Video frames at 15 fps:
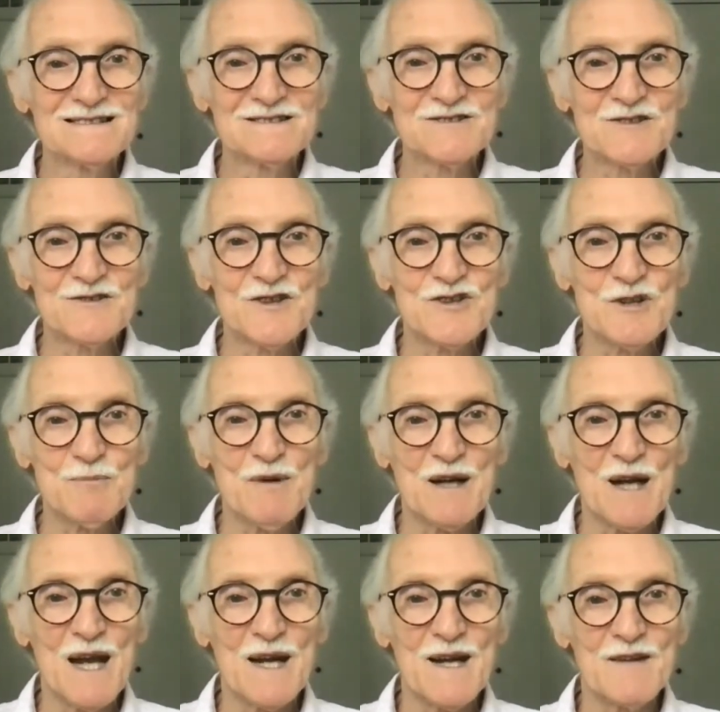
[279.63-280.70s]
So the
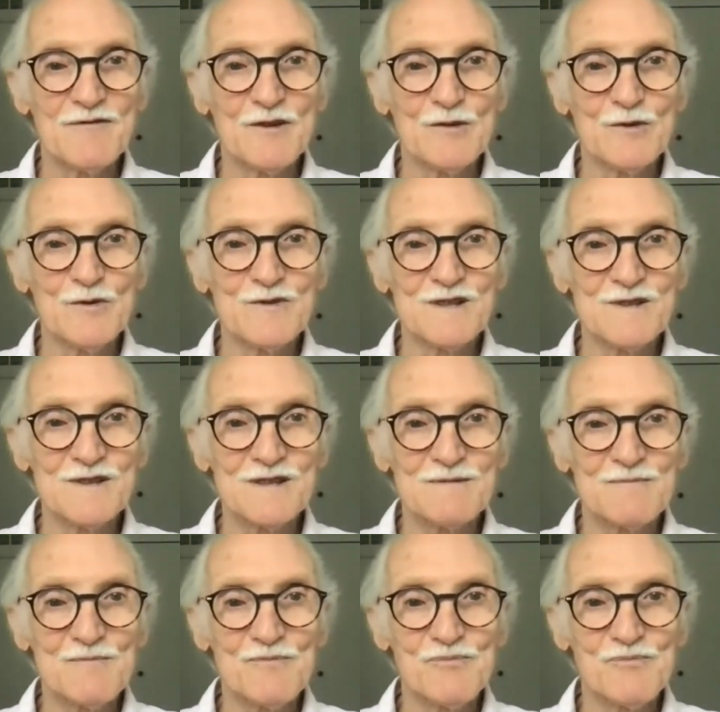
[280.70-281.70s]
shipping line never loses.